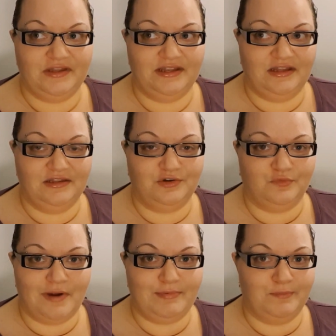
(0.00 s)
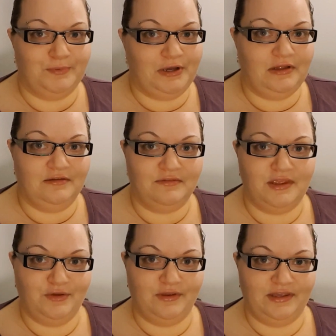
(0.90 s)
like a little rubber ball
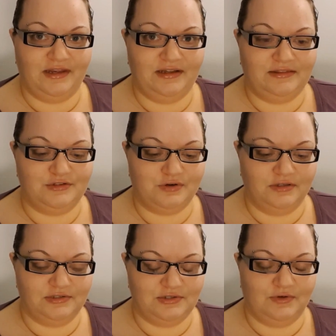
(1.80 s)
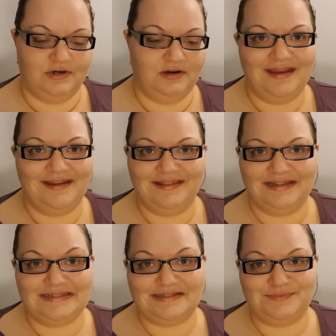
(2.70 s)
that you can get at the drugstore.
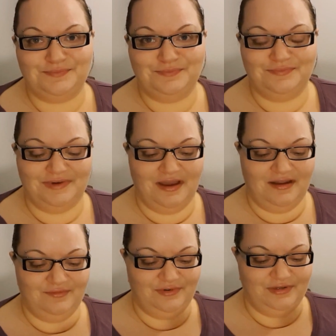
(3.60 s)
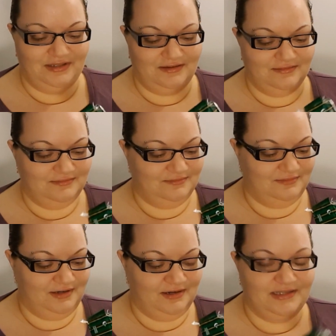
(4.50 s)
That's not really
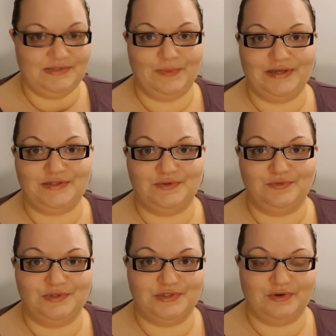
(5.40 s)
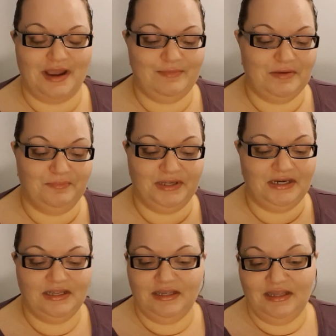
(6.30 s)
a nice way to describe it,
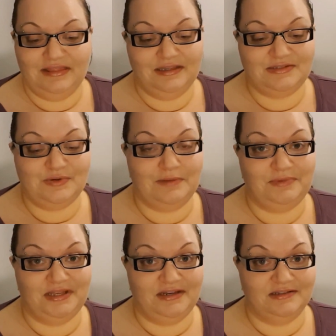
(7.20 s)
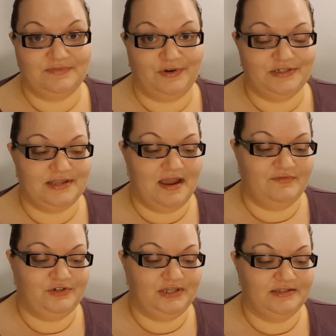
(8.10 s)
but that's what I'm getting as far as the
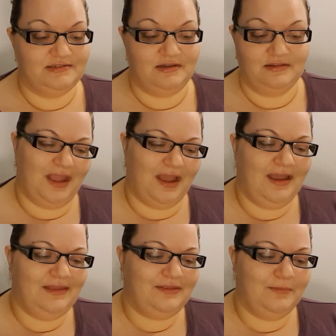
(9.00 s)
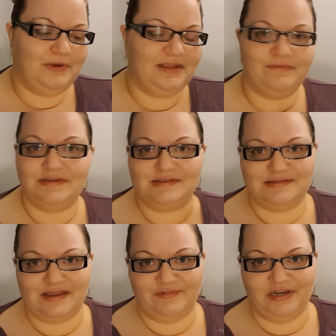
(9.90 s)
aftertaste. I think I'm going to give this a
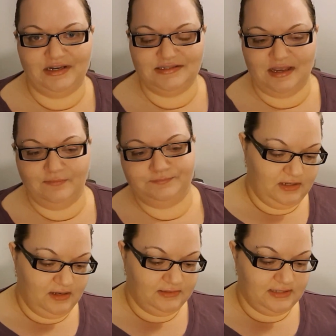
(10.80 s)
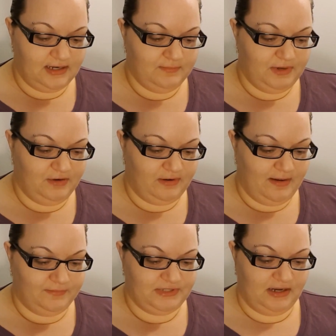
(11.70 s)
7 out of 10. The next item I
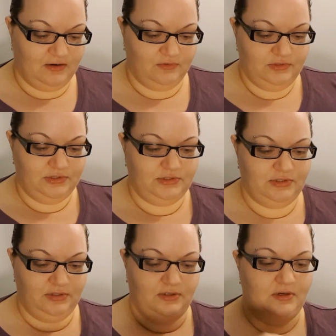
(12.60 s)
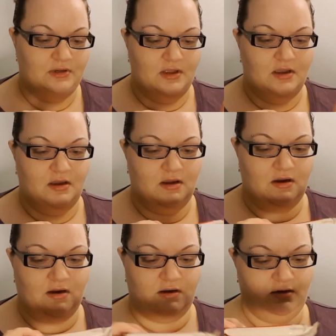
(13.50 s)
grabbed out
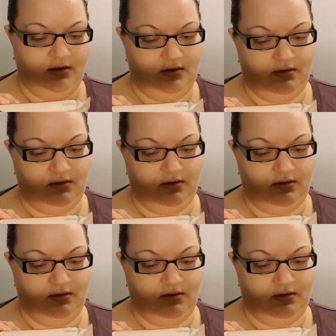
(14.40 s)
are